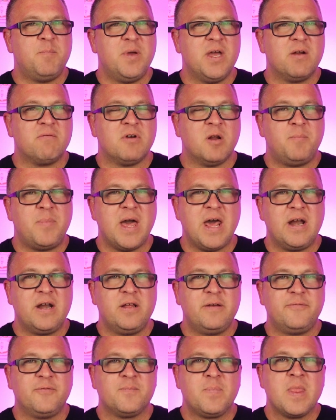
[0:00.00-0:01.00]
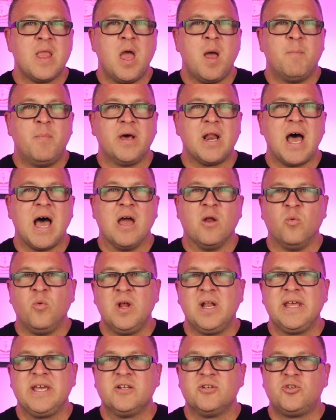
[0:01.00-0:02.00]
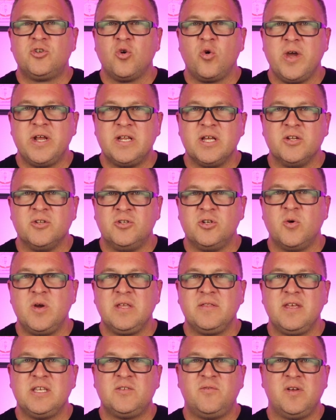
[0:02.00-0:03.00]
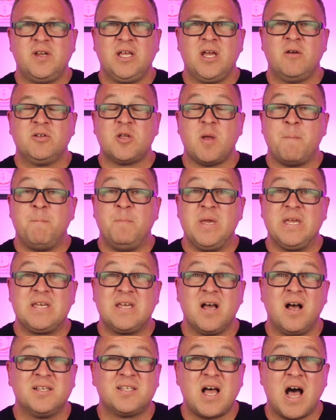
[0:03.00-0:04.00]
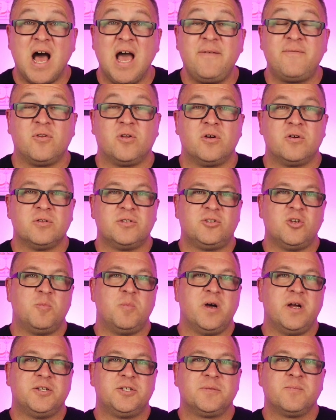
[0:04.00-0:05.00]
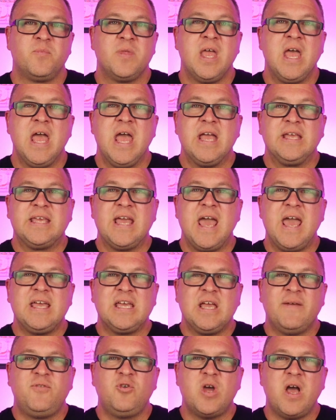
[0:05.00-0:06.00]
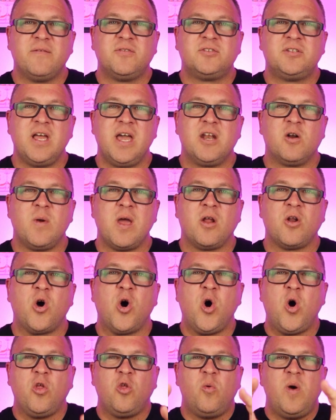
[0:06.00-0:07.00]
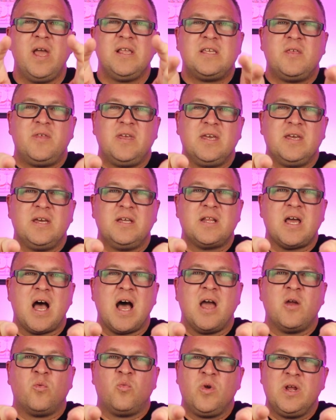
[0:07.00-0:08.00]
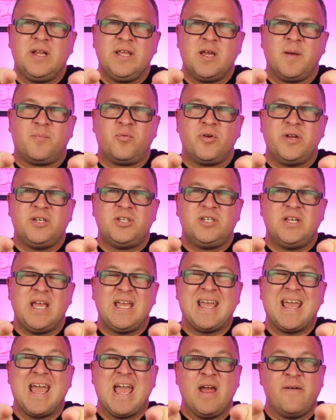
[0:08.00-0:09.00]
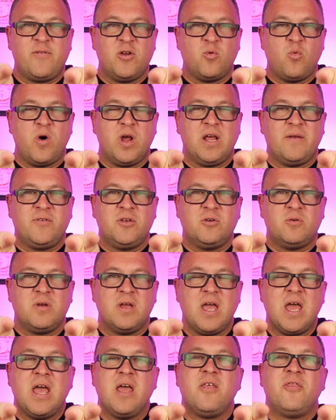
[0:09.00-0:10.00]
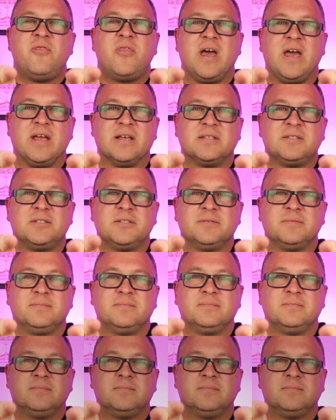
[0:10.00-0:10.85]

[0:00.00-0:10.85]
a bit repetitive, but I really enjoyed doing these videos because I've learned so much. Gang, if you have stayed around all the way to the end, I really appreciate every one of you. Thanks.